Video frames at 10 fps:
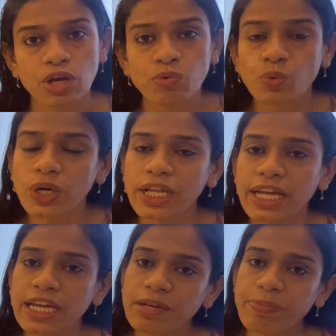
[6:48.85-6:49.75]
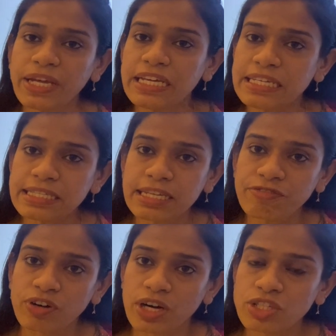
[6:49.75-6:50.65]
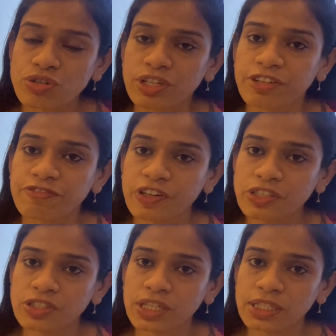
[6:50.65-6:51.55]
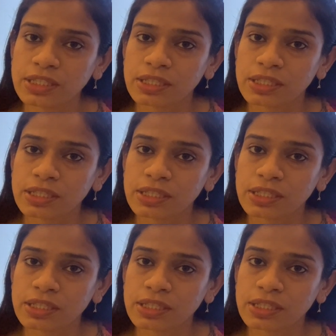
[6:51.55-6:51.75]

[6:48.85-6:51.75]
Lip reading: Would it be easy for us to differentiate?